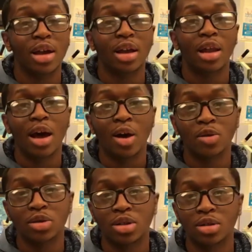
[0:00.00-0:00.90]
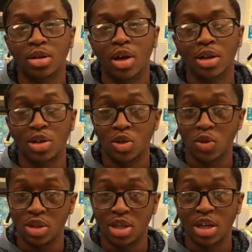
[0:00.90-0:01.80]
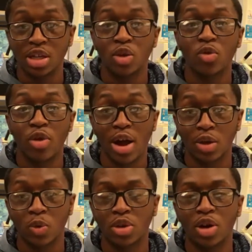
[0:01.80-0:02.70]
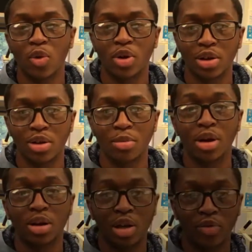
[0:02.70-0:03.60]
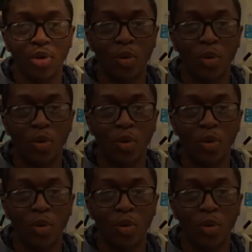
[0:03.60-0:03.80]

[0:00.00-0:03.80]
allows the student to interact with the curriculum in a different